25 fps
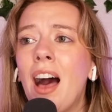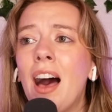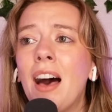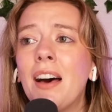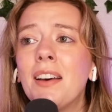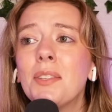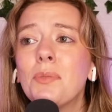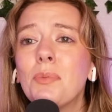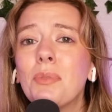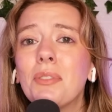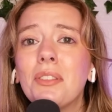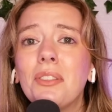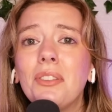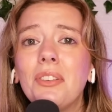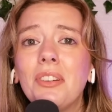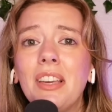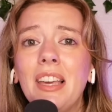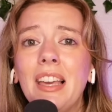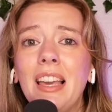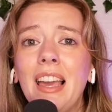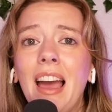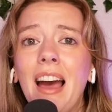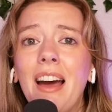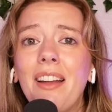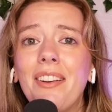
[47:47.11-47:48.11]
Oz was
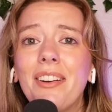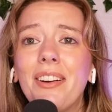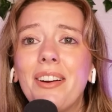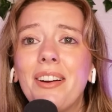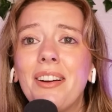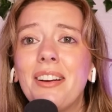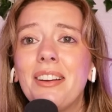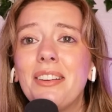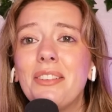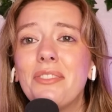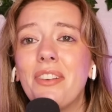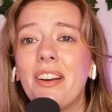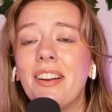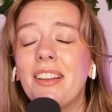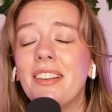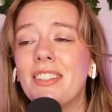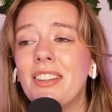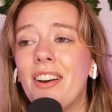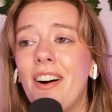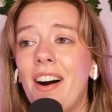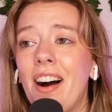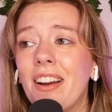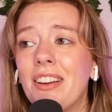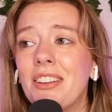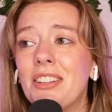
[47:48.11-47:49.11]
looking at her and trying to
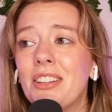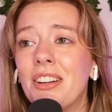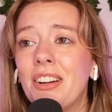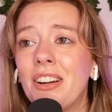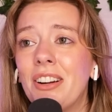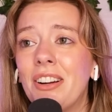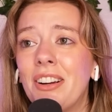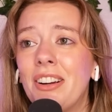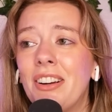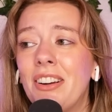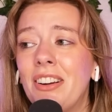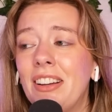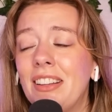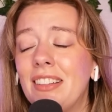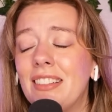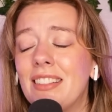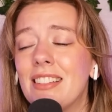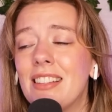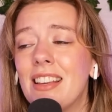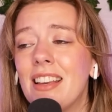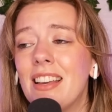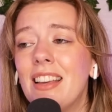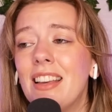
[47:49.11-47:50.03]
talk to her, and